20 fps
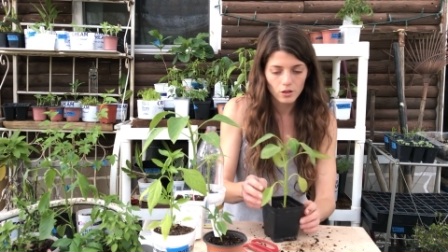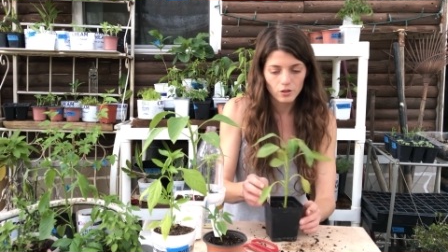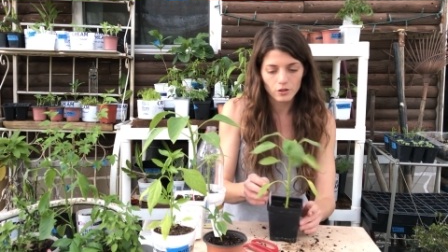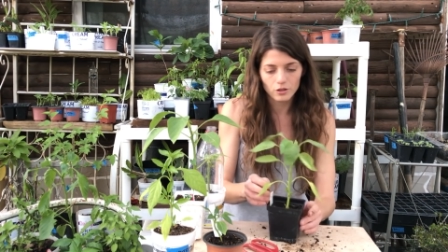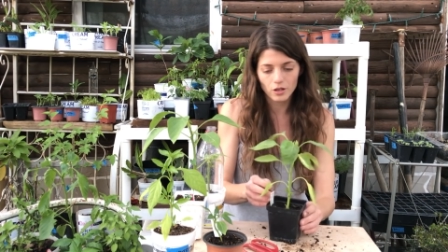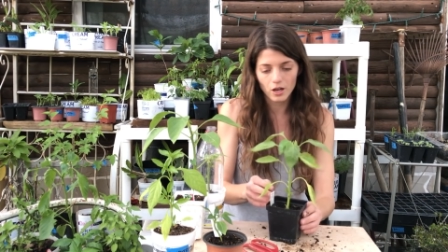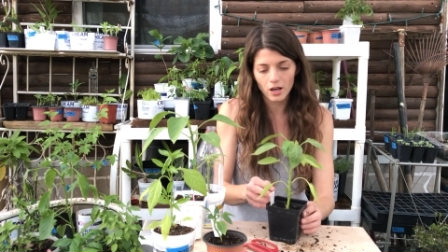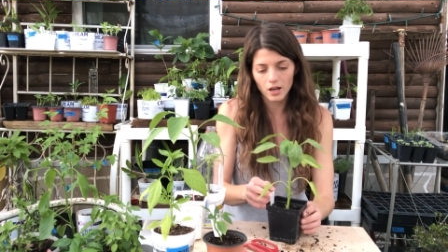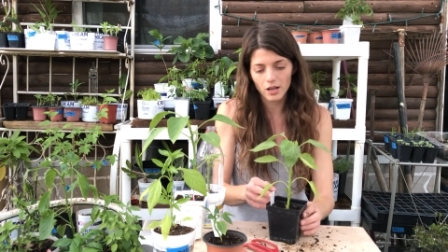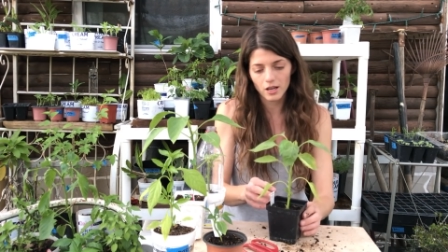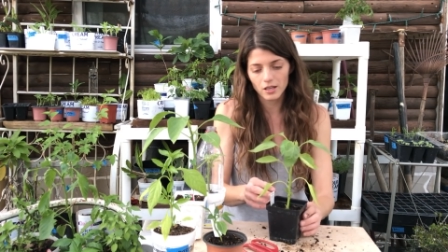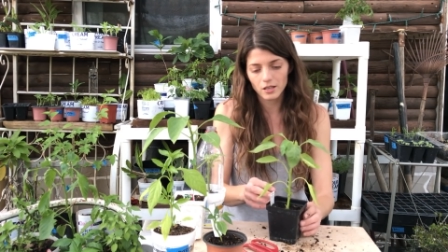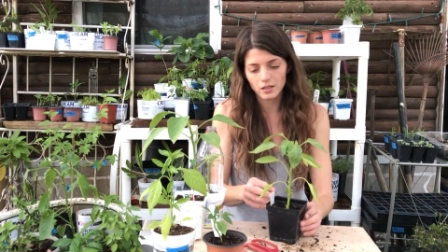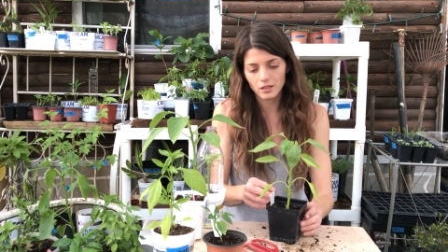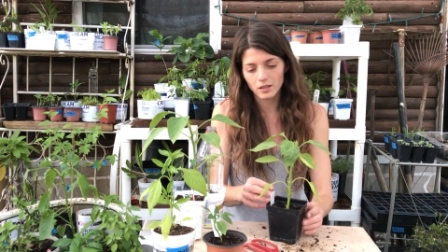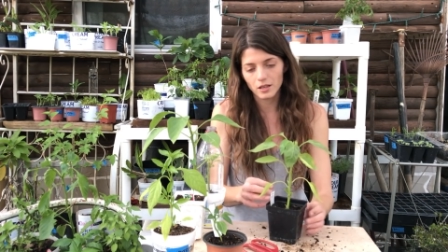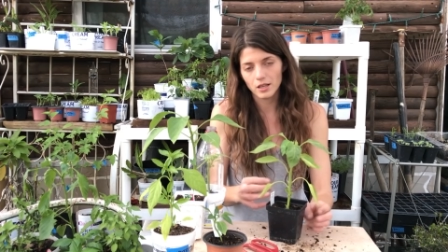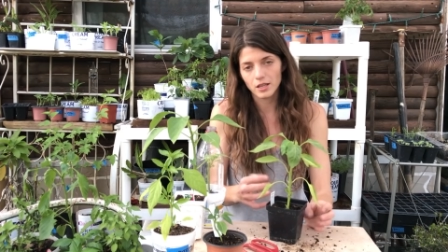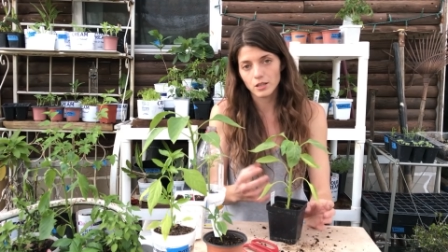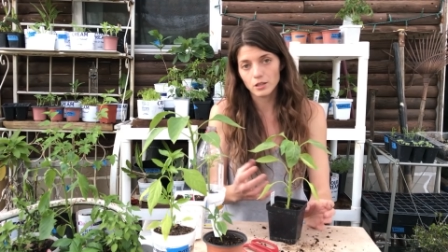they're not
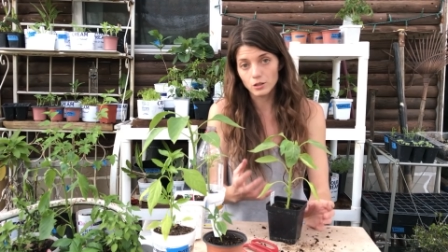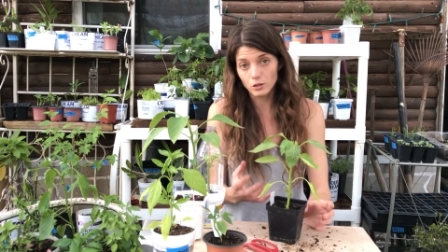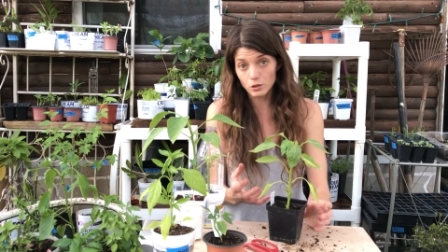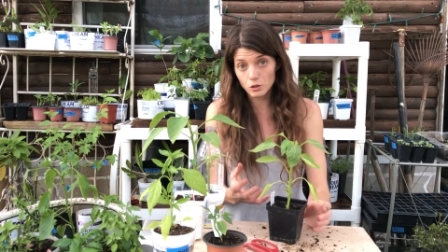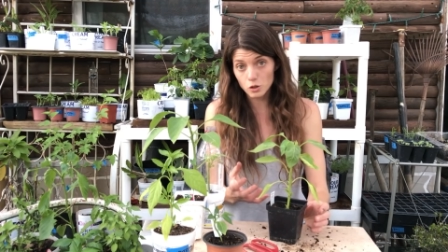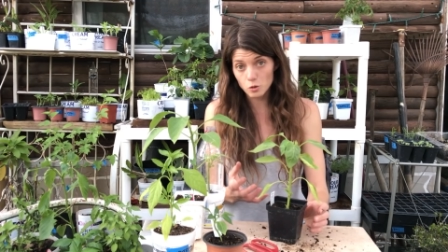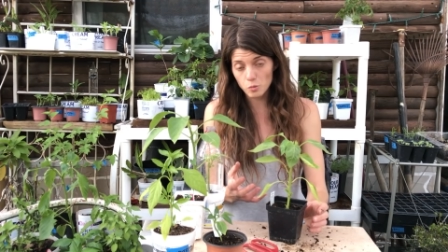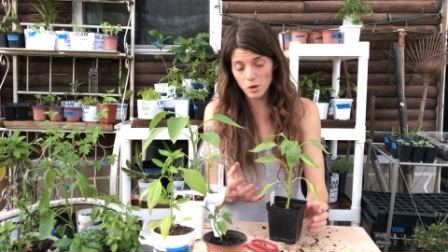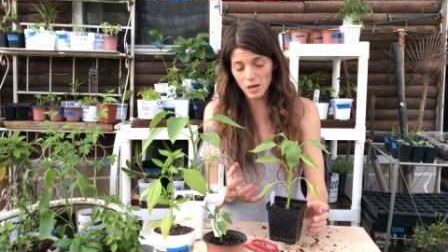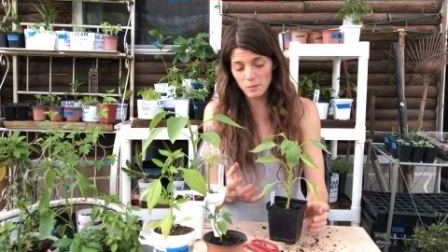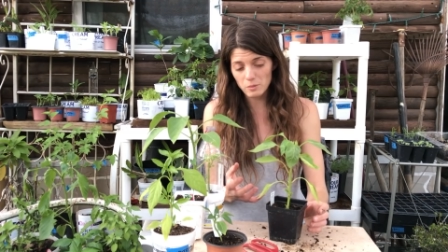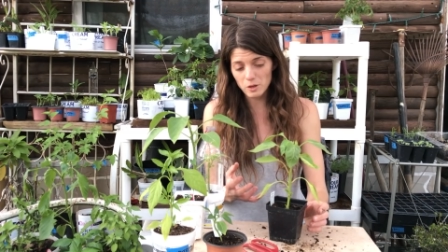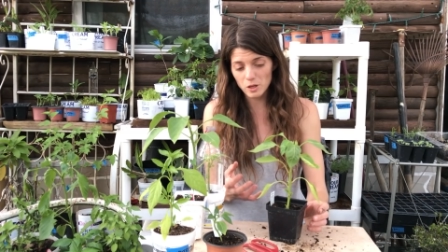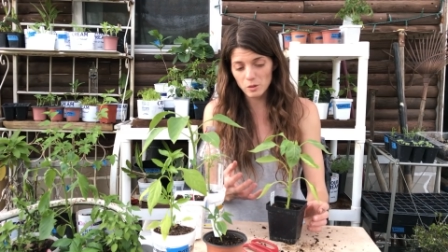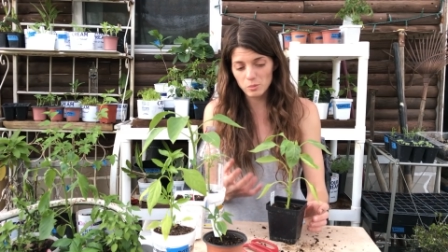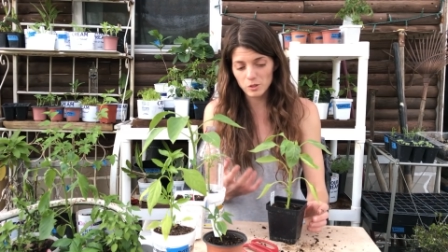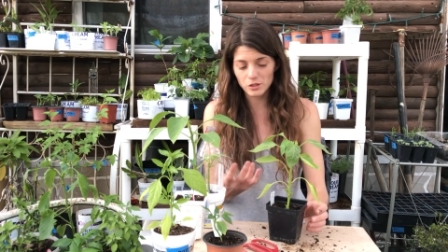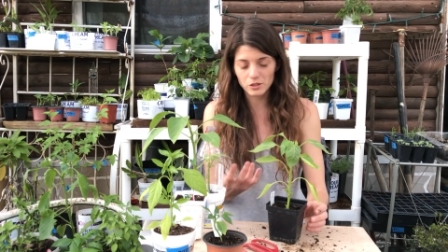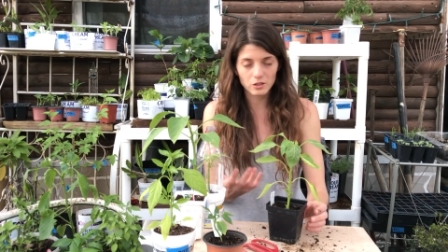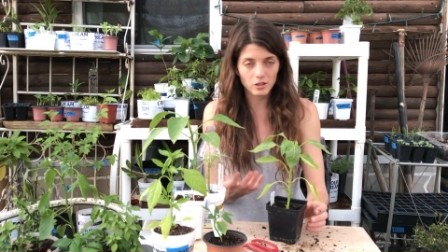a huge
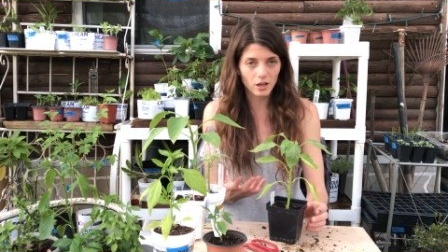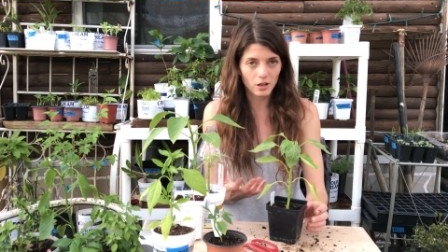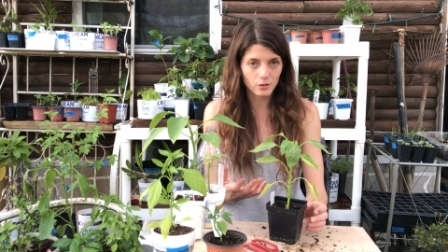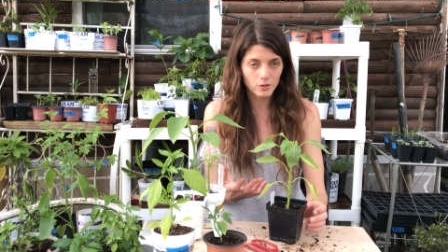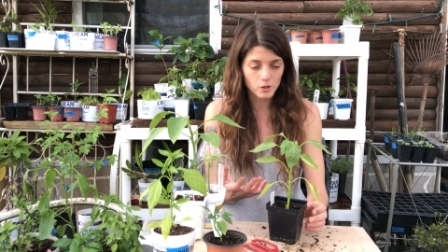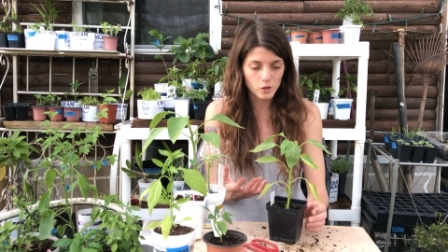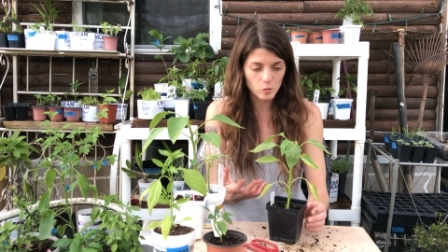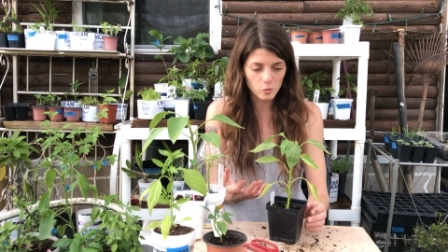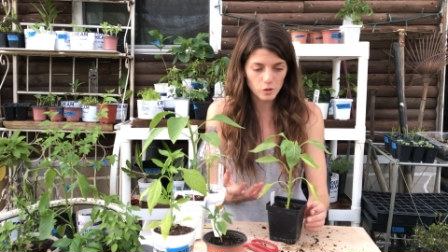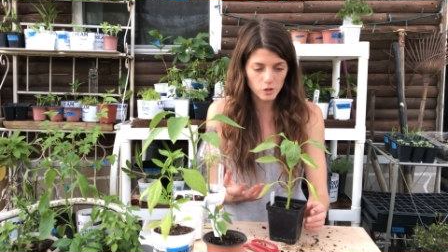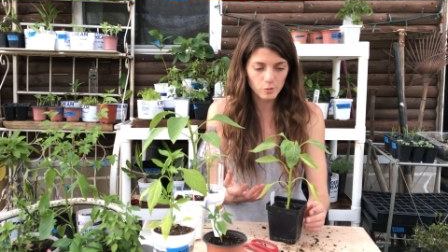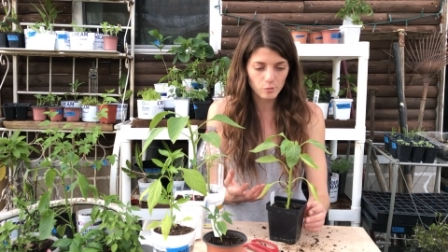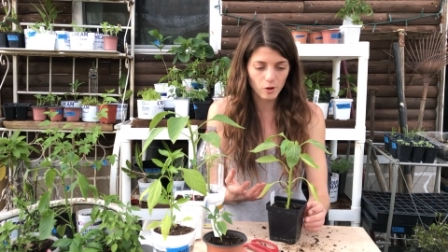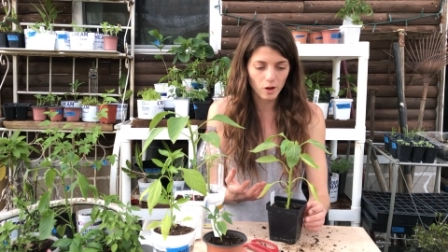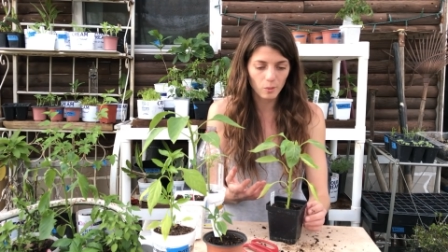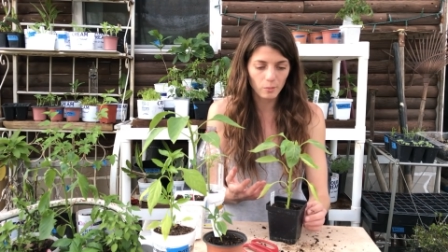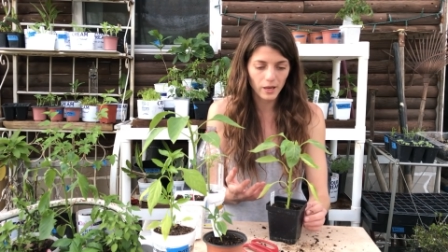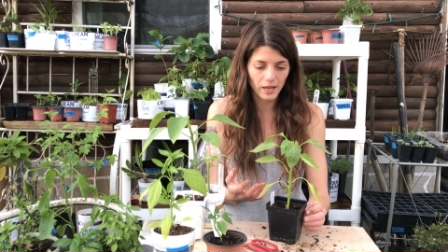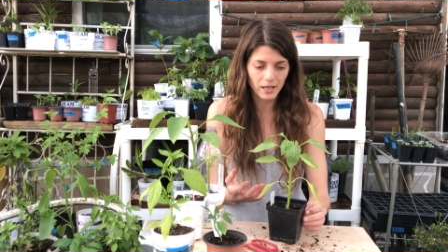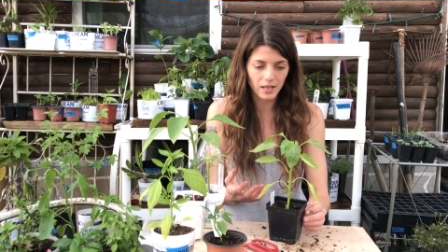pepper, but they're not super
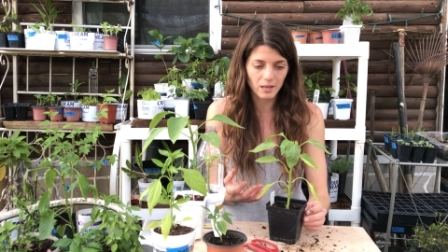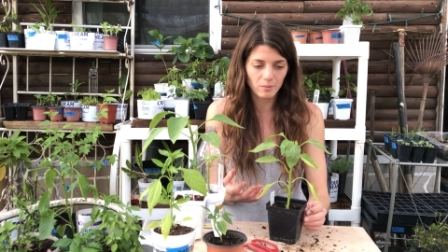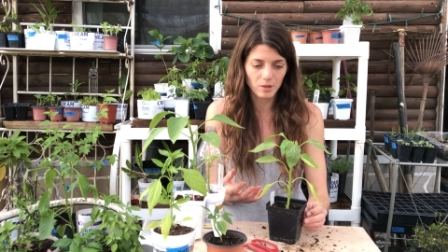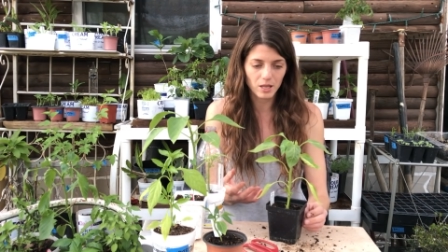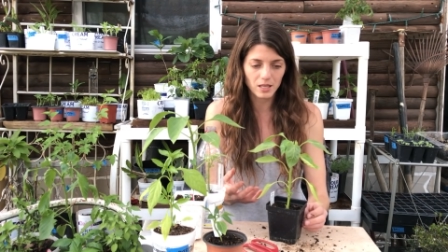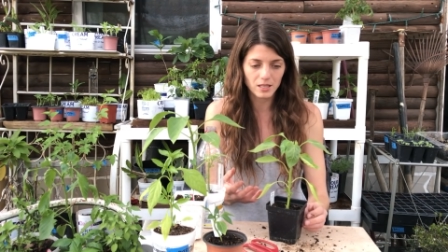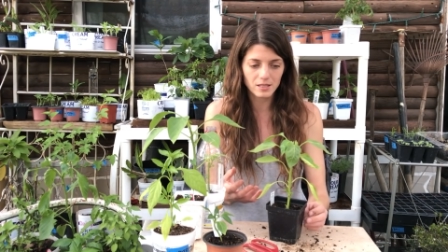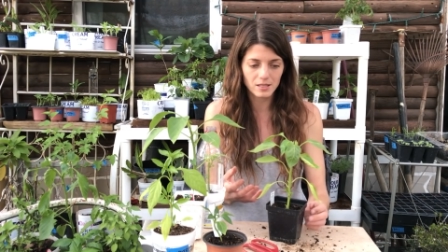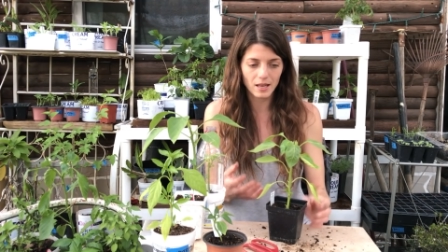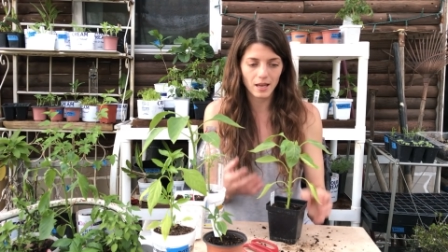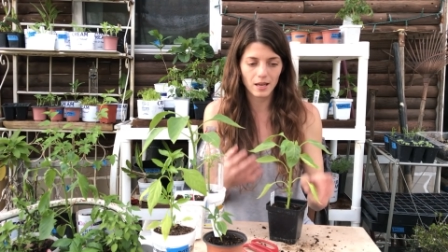small by any means.